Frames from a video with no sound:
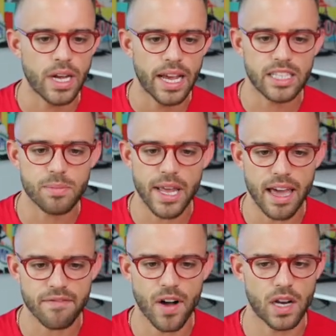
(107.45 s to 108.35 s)
Let's make
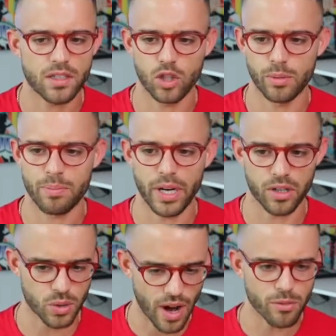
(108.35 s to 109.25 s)
that font a little bit bigger
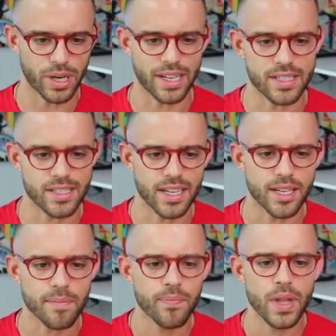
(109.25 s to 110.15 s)
so everybody can see it.